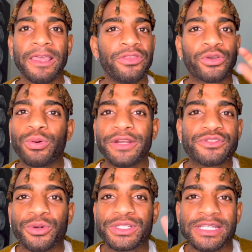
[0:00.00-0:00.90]
The Queen of
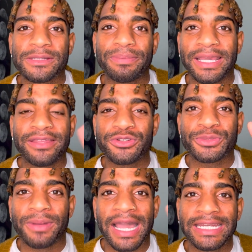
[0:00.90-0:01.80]
Swords doesn't play those
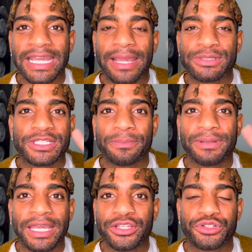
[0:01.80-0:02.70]
mind games, doesn't
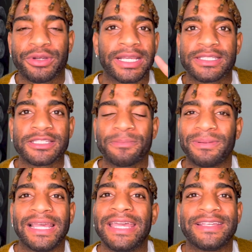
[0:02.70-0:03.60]
play the tricks, doesn't
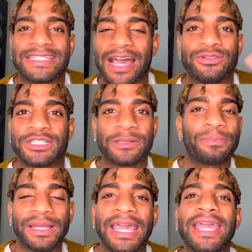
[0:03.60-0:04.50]
play the doubt, doesn't
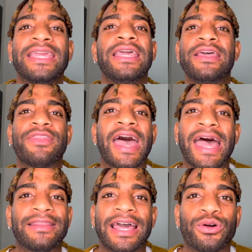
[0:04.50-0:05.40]
play
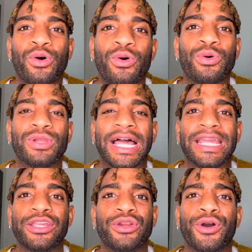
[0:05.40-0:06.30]
that whole
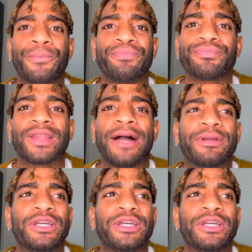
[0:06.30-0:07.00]
I'm